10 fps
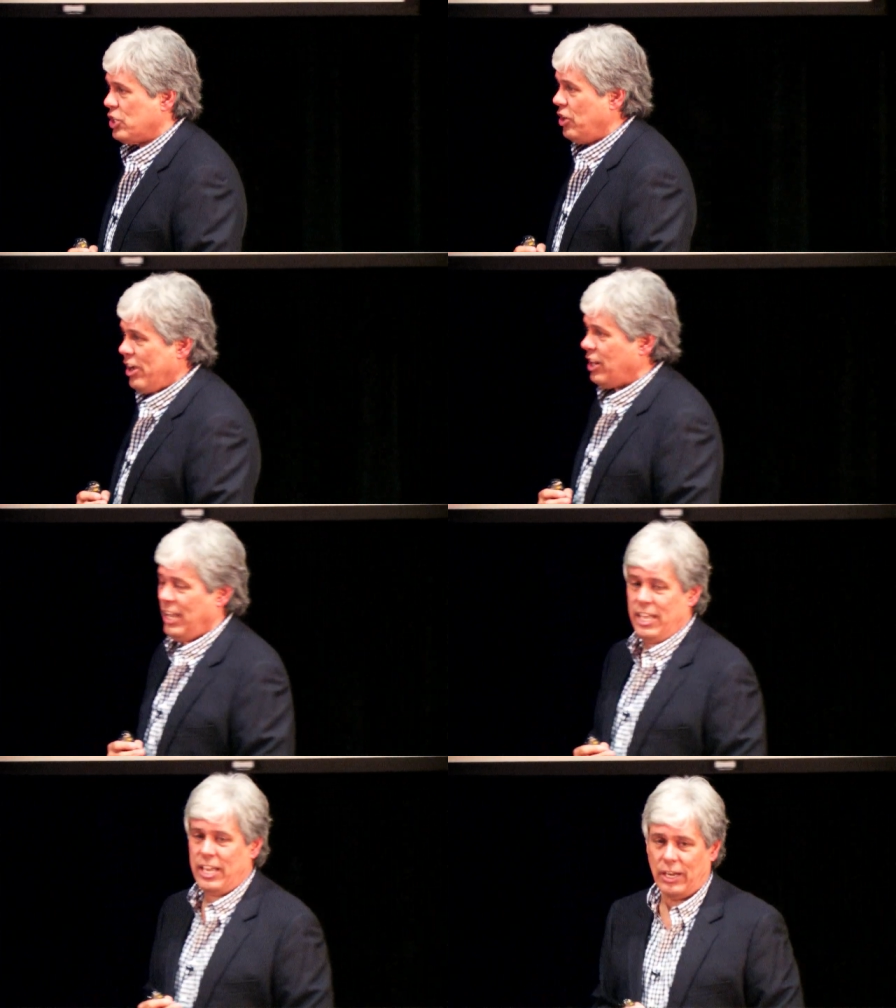You're not going
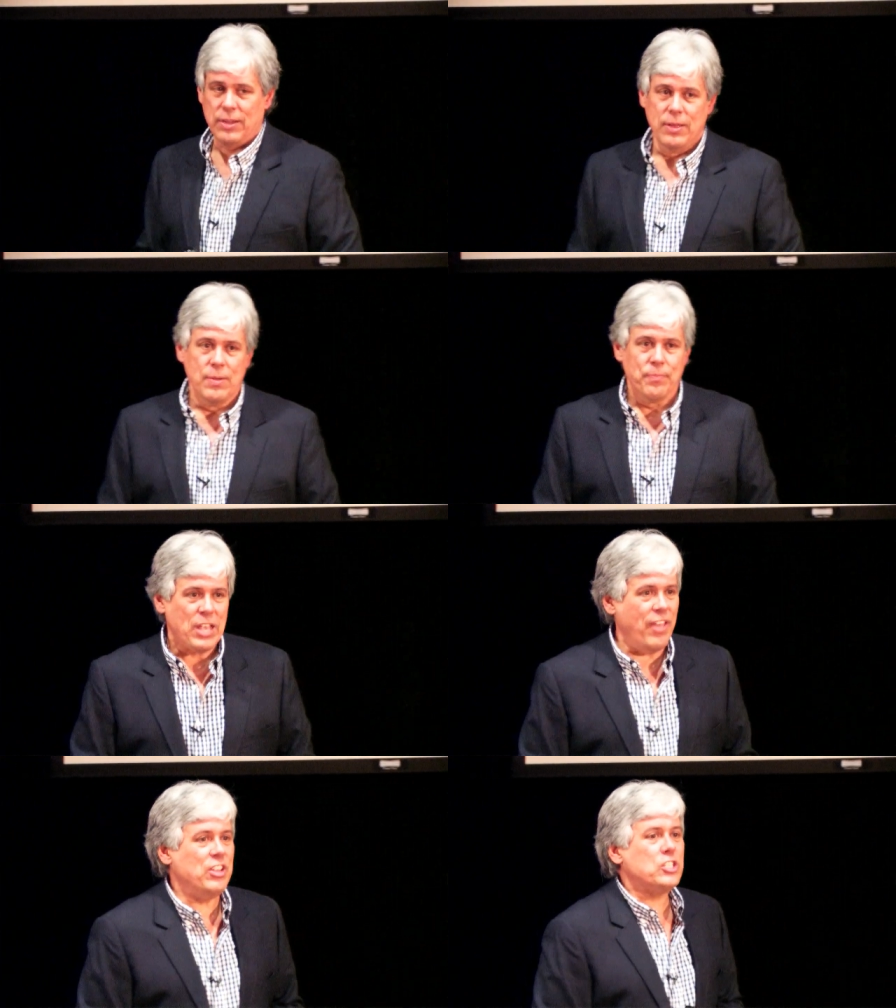to eat.
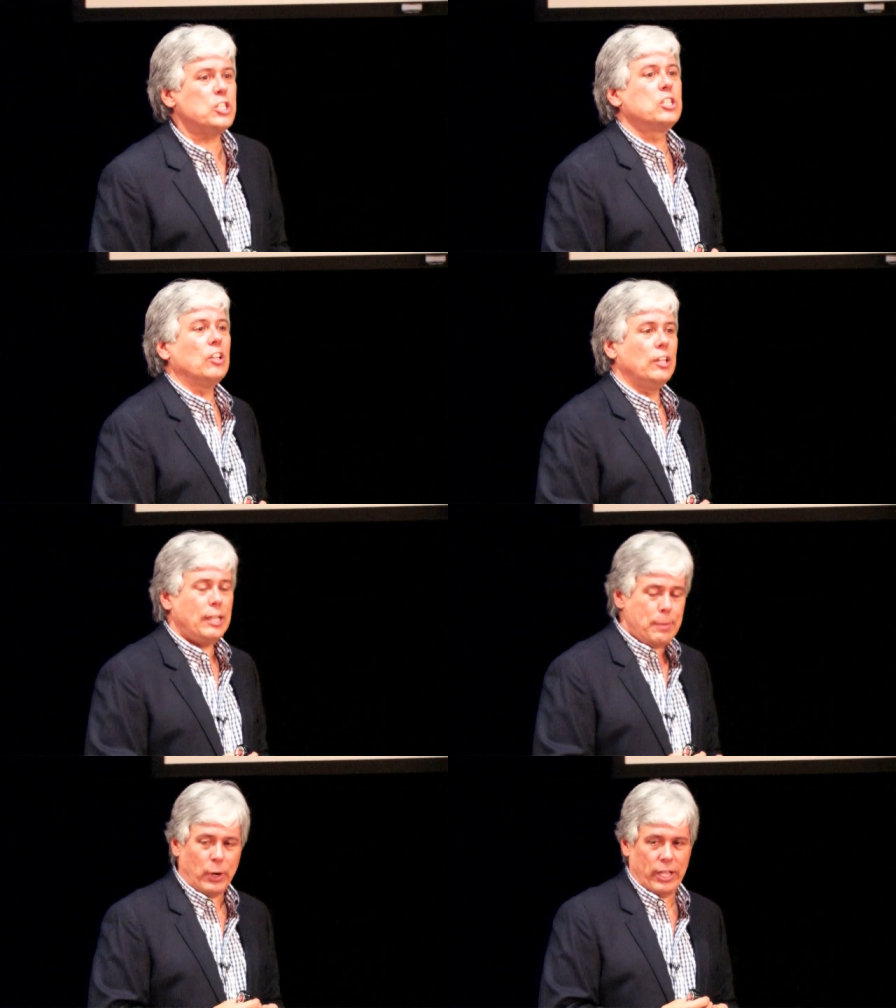And this is
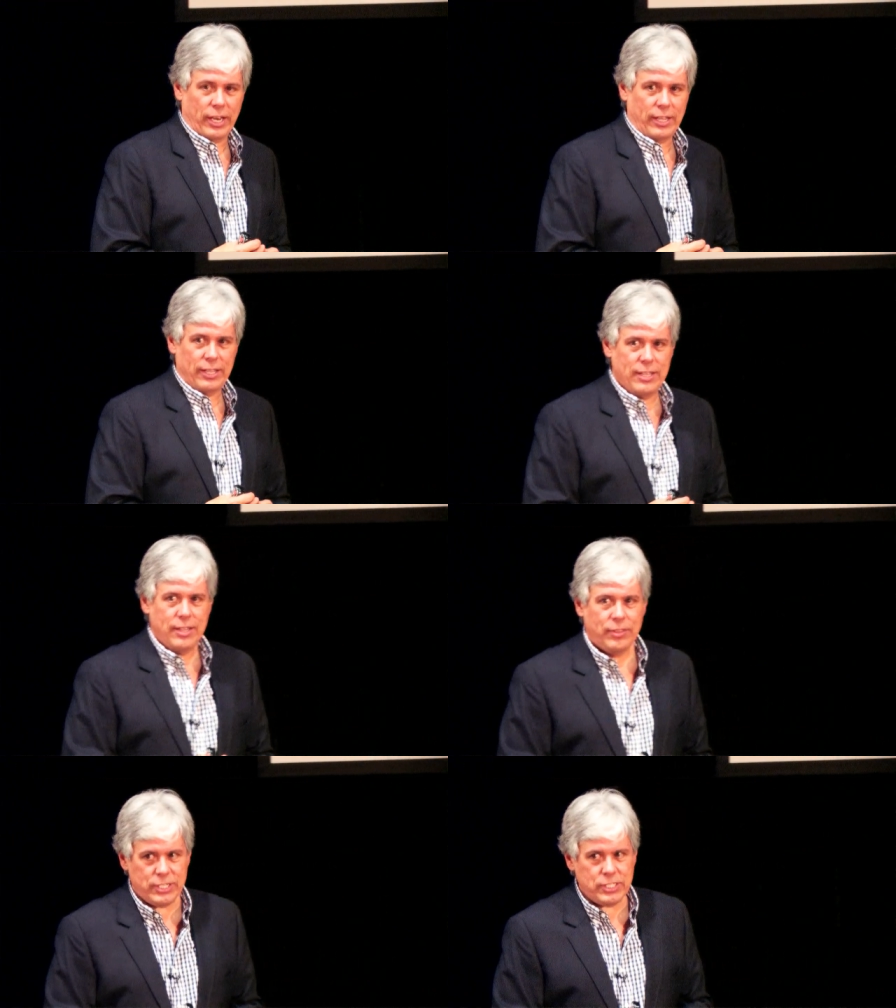deliberate.
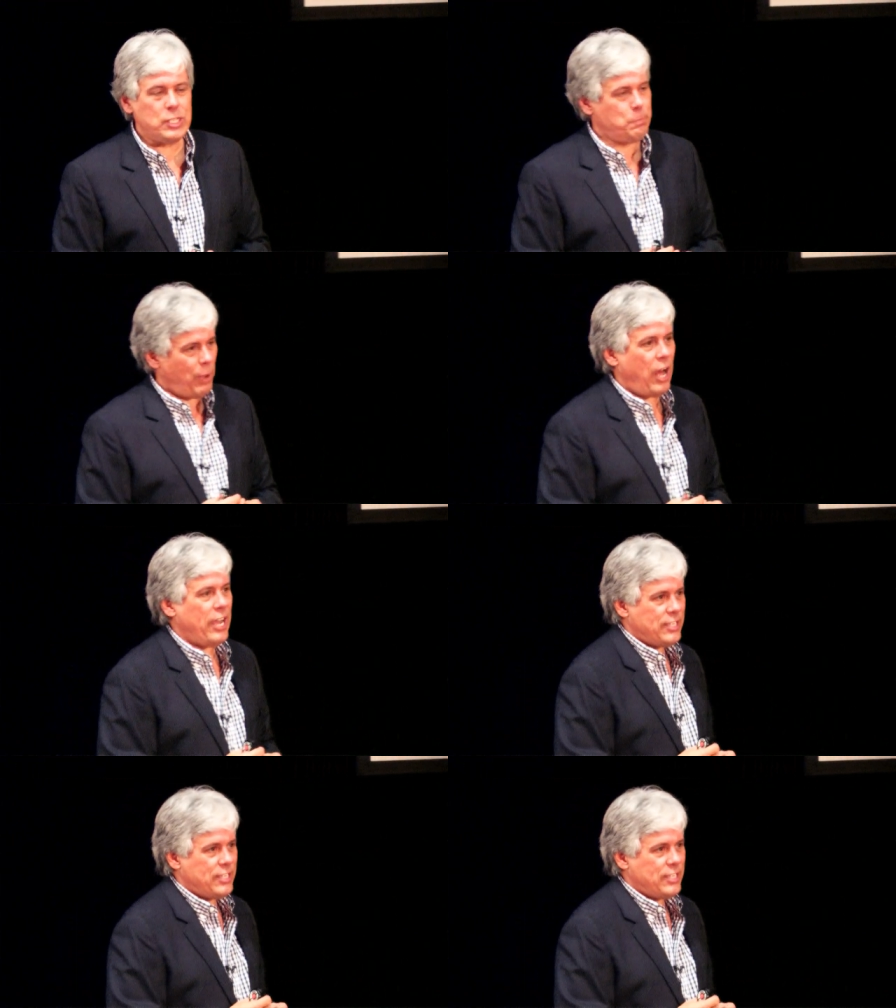This is by